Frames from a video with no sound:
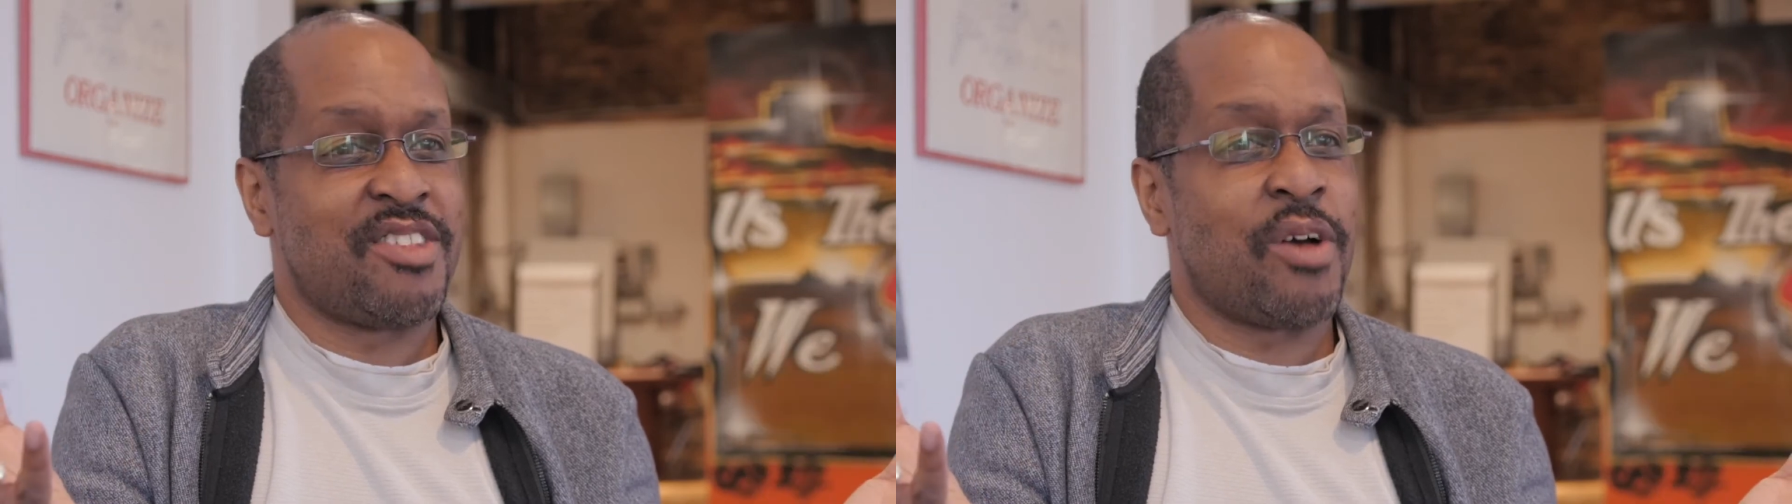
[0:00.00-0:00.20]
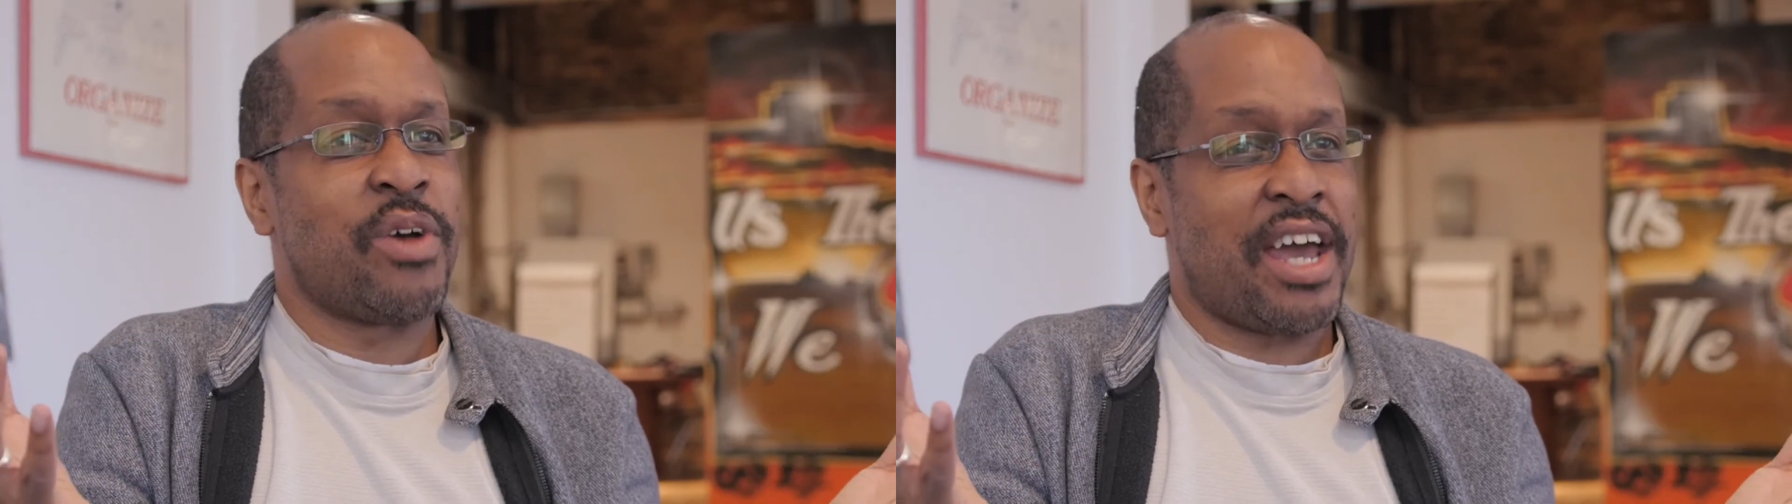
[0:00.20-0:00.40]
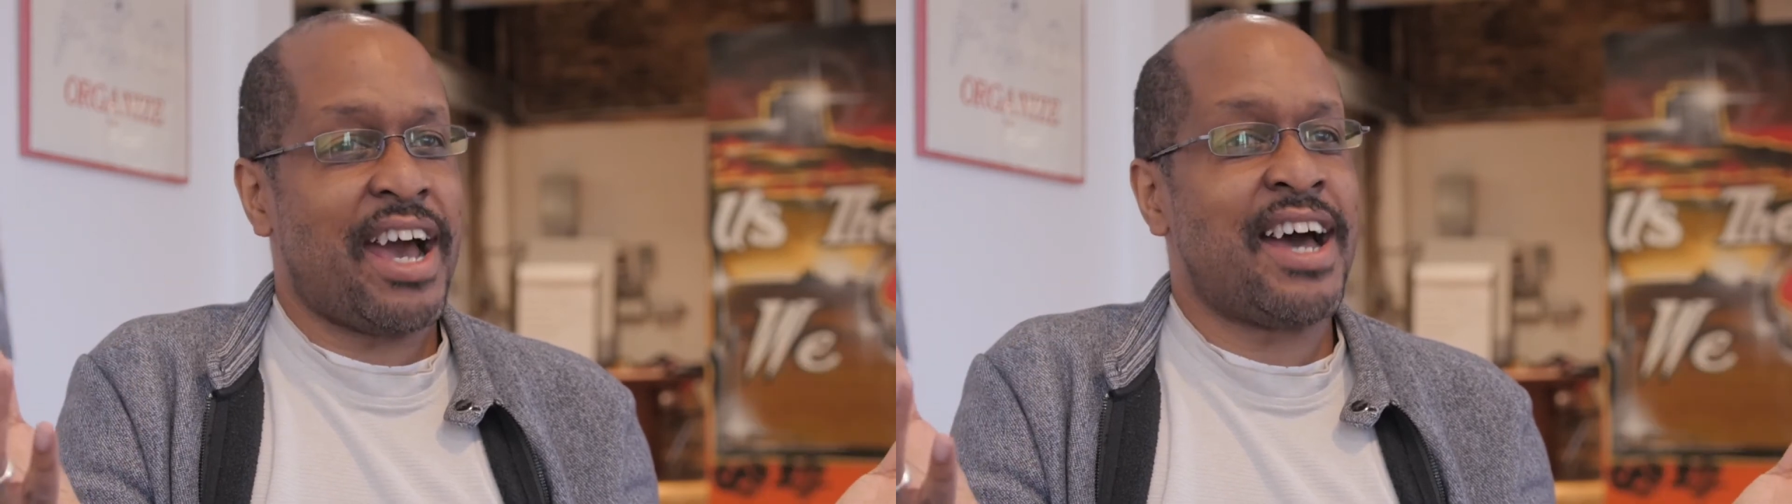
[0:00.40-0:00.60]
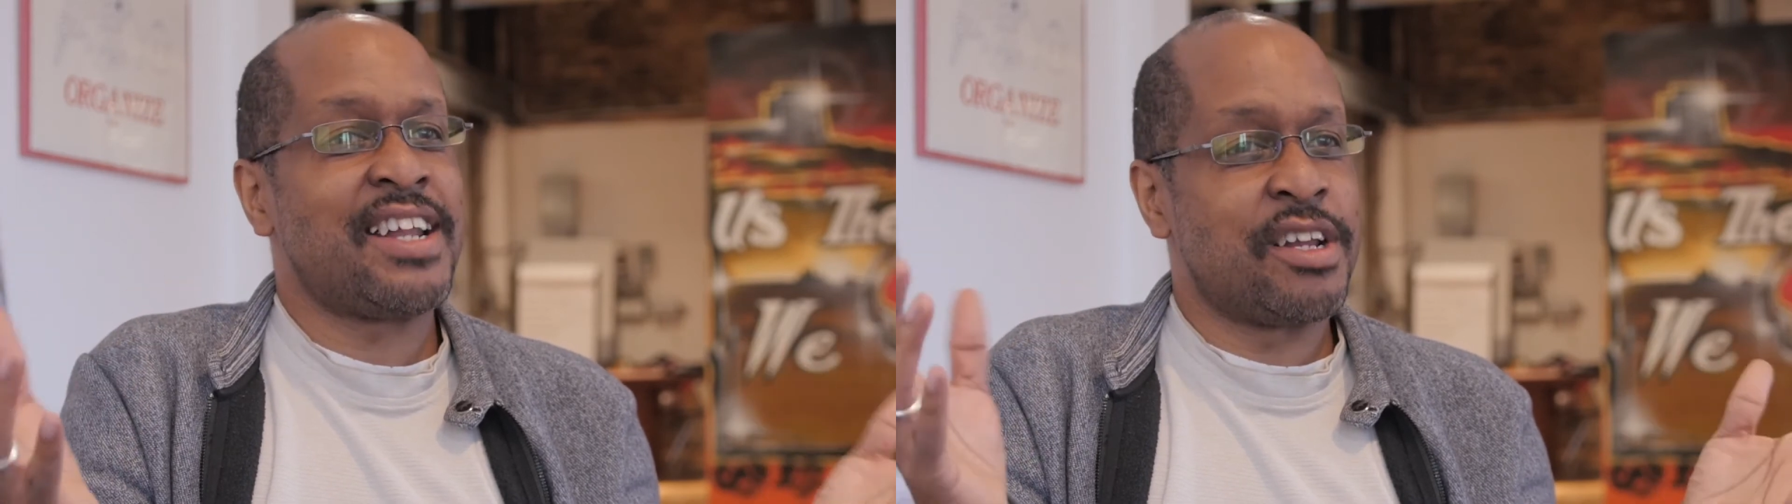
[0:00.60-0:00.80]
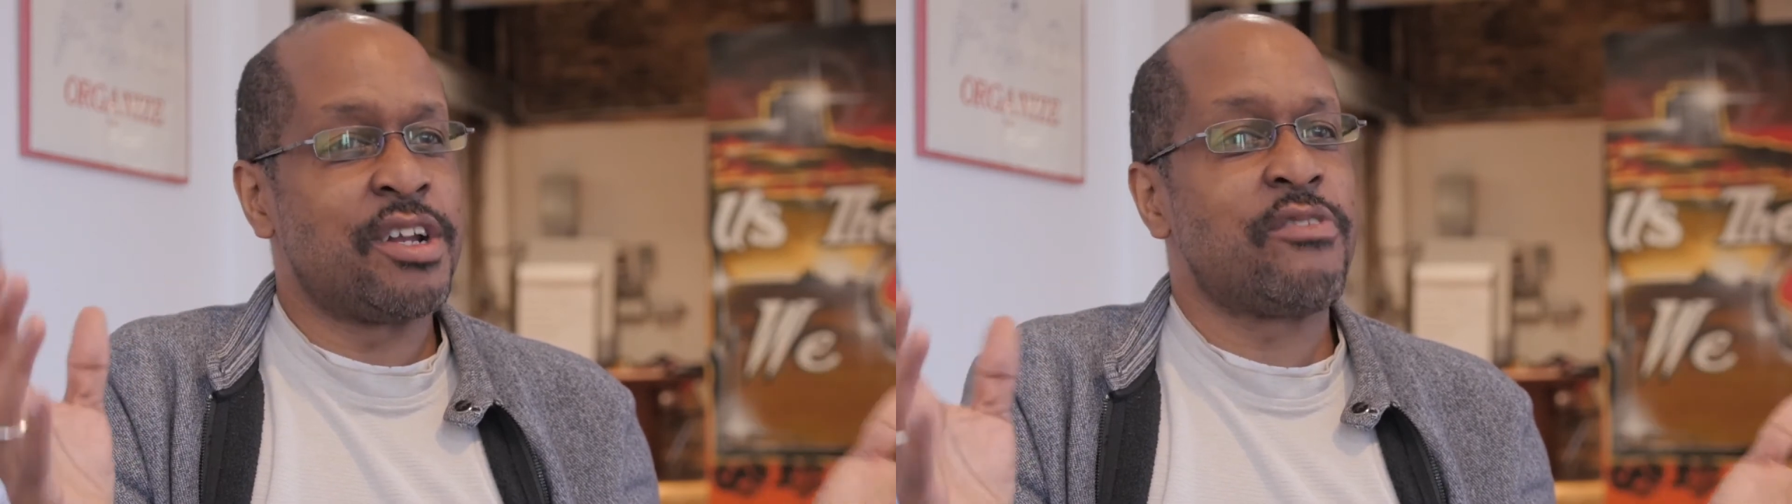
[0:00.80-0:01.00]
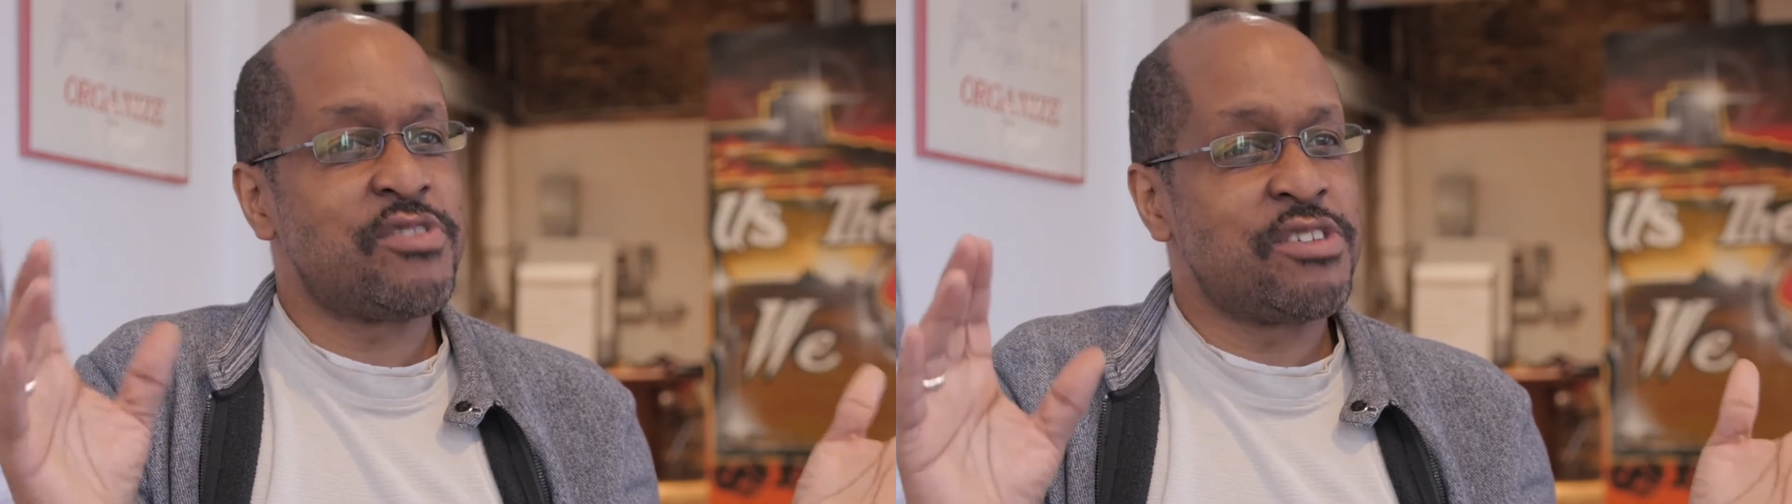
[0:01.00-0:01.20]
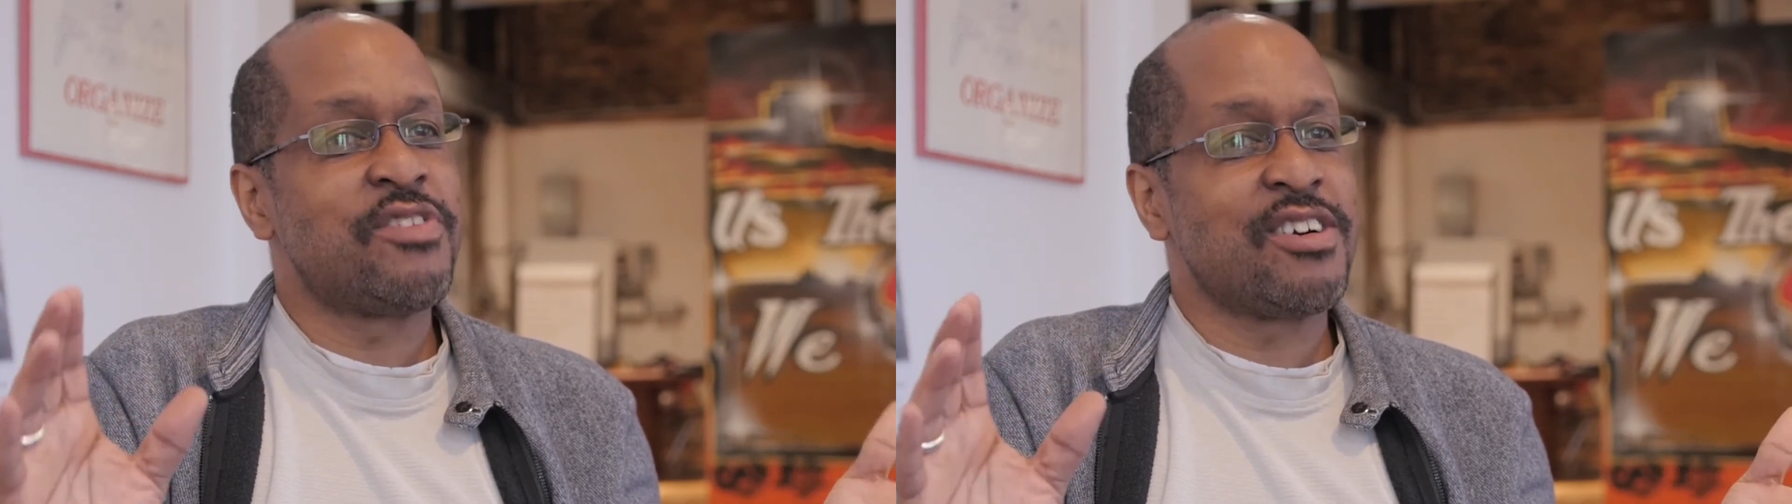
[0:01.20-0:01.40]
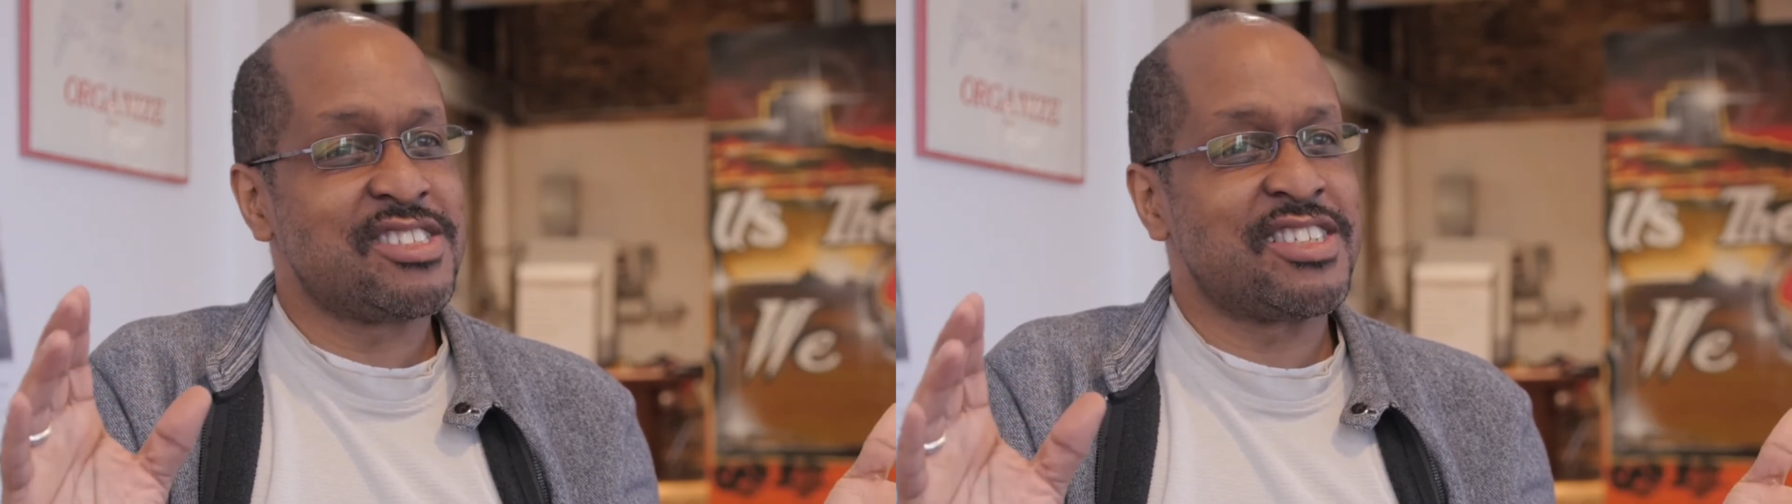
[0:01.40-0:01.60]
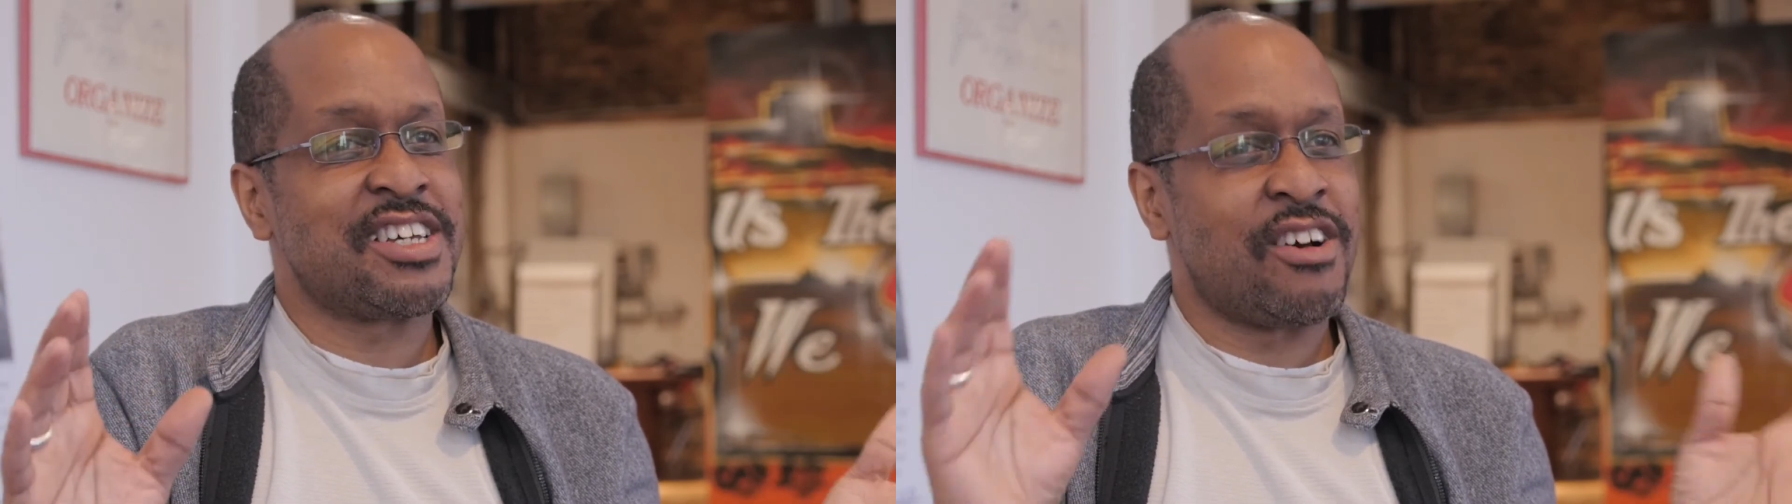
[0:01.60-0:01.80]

that we had enough diversity